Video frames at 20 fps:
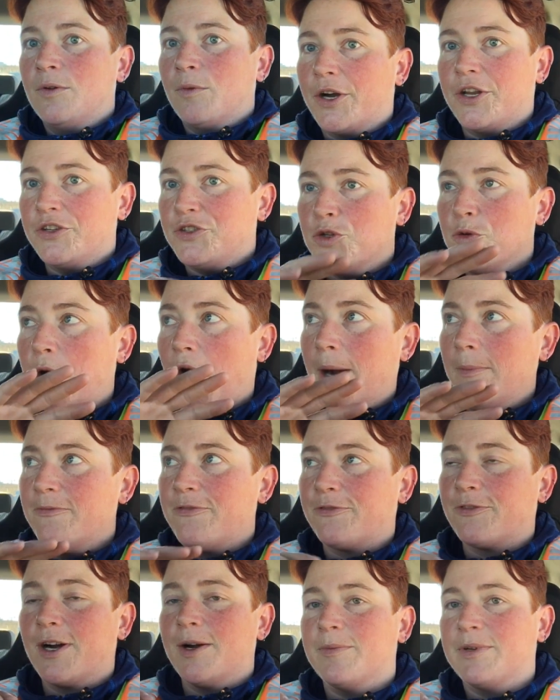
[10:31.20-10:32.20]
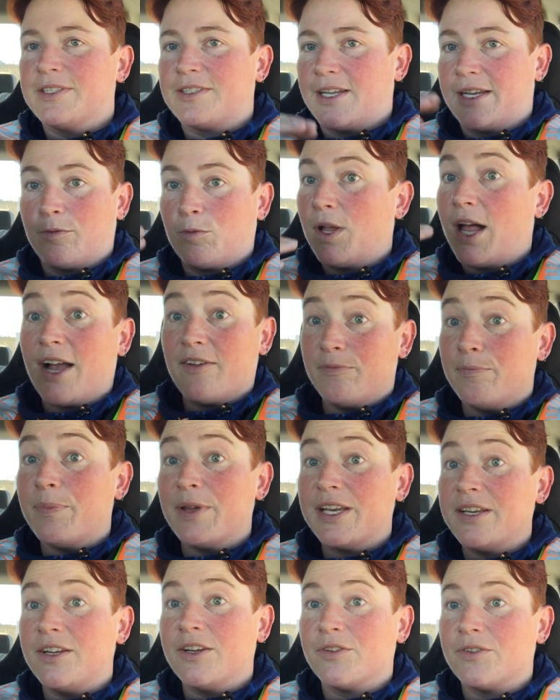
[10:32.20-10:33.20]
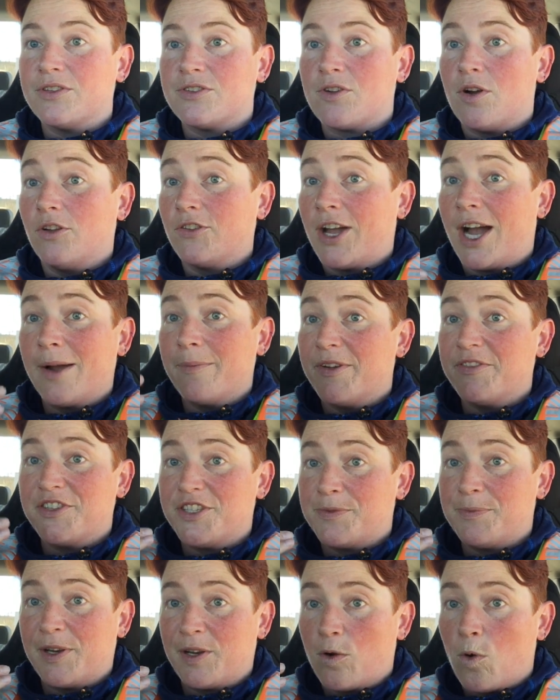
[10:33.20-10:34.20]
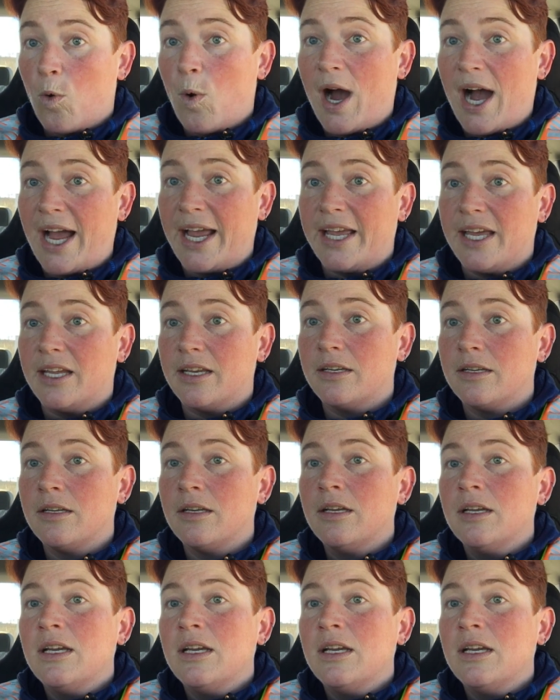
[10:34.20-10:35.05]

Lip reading: where did you come from? And it's like, well, I've been here this whole time. I've just been quiet.